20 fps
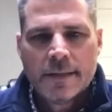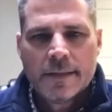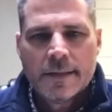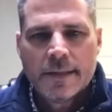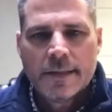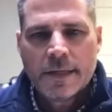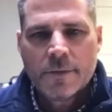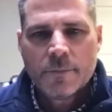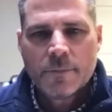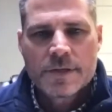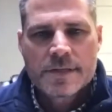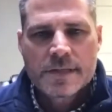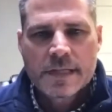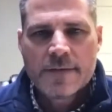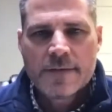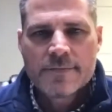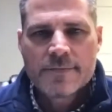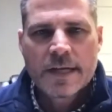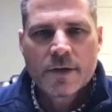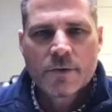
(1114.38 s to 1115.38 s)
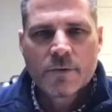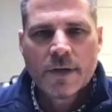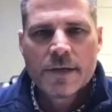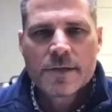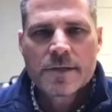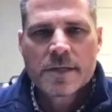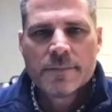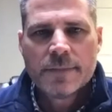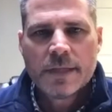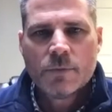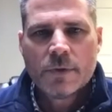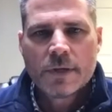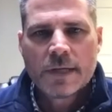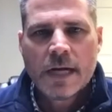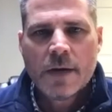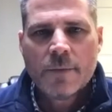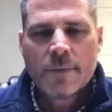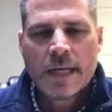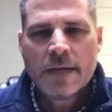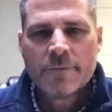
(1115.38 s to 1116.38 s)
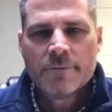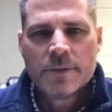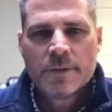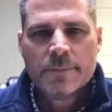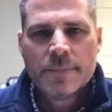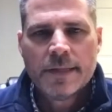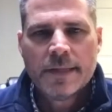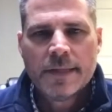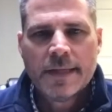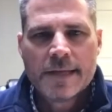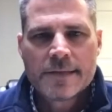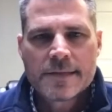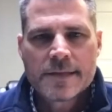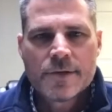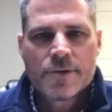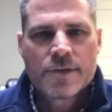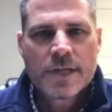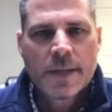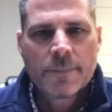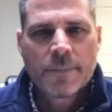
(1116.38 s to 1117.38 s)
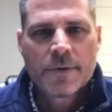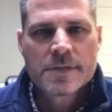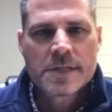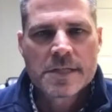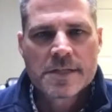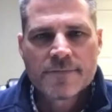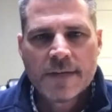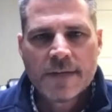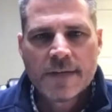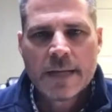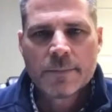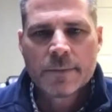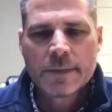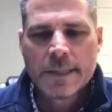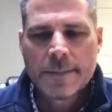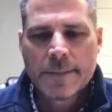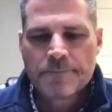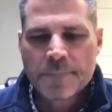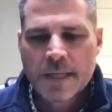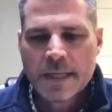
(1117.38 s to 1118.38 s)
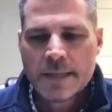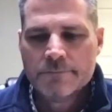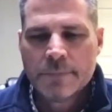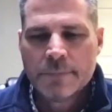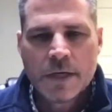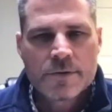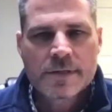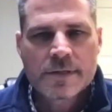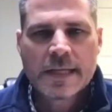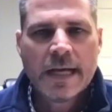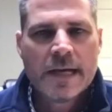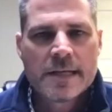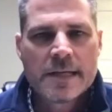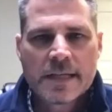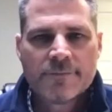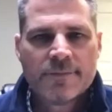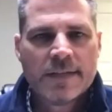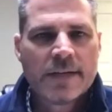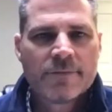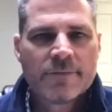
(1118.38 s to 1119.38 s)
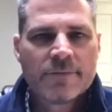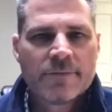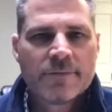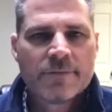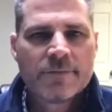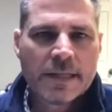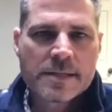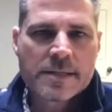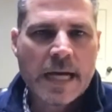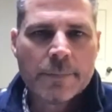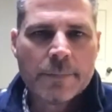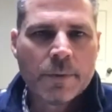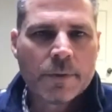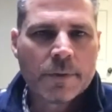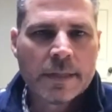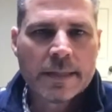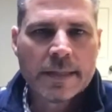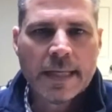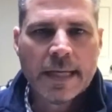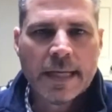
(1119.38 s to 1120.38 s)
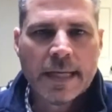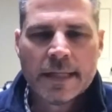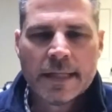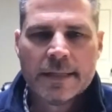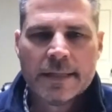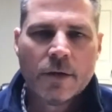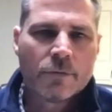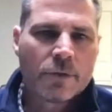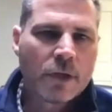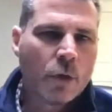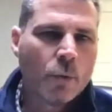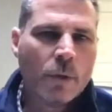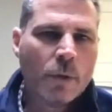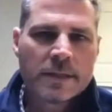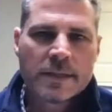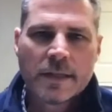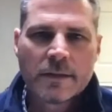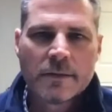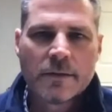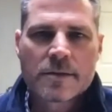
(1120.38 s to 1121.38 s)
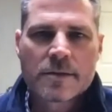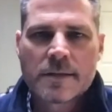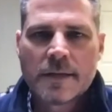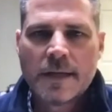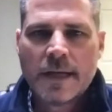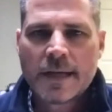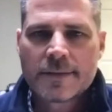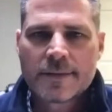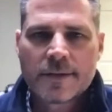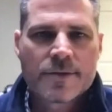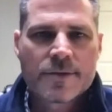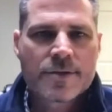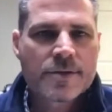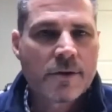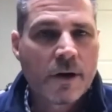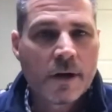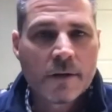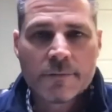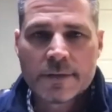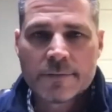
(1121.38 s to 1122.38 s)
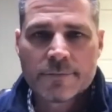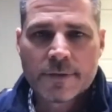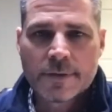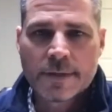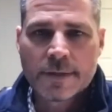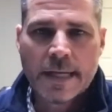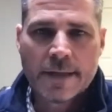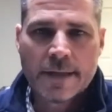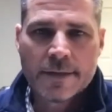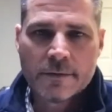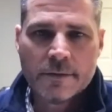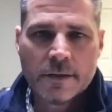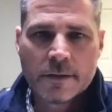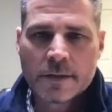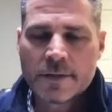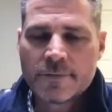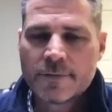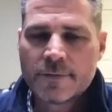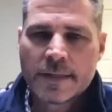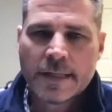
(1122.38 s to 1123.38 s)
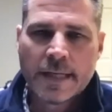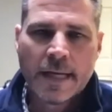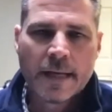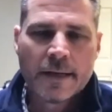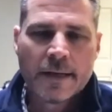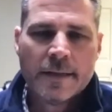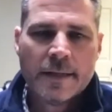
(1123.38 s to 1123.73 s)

and he receives that grace to be what God would have him to be as he shepherds his family. And most guys have never been discipled in that. They don't know what that looks like. They're starving for that. They're hungry for that,